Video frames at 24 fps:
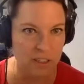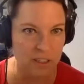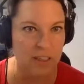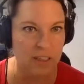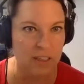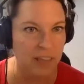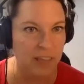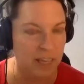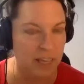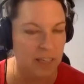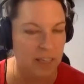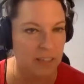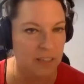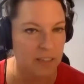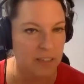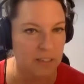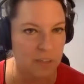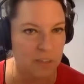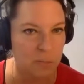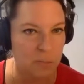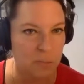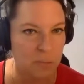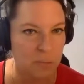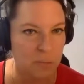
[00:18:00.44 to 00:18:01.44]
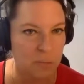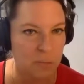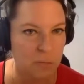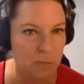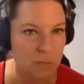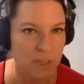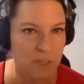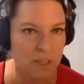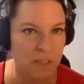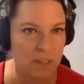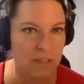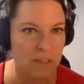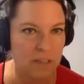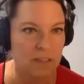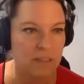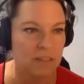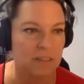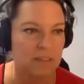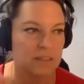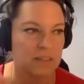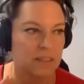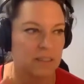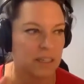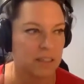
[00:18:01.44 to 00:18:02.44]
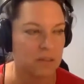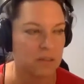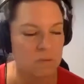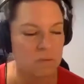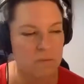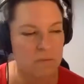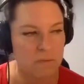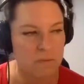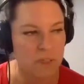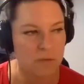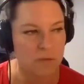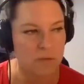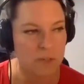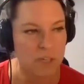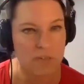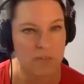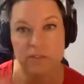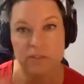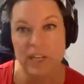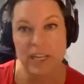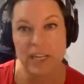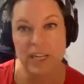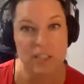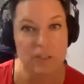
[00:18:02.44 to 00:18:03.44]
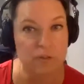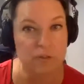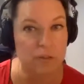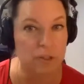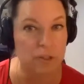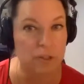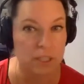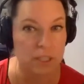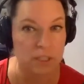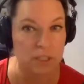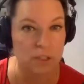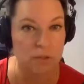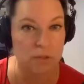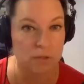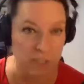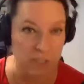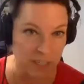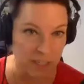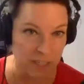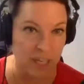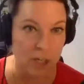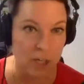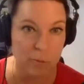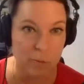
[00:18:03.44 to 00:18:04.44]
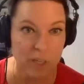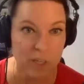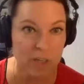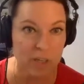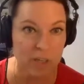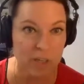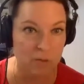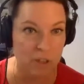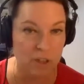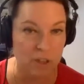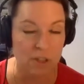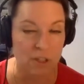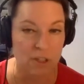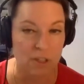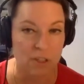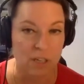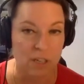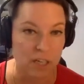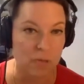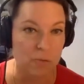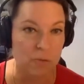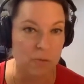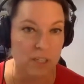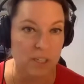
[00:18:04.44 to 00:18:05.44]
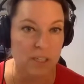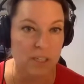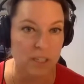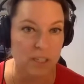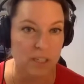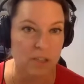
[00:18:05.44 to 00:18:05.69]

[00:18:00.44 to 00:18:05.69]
And if we flash forward to retirement when they're not working,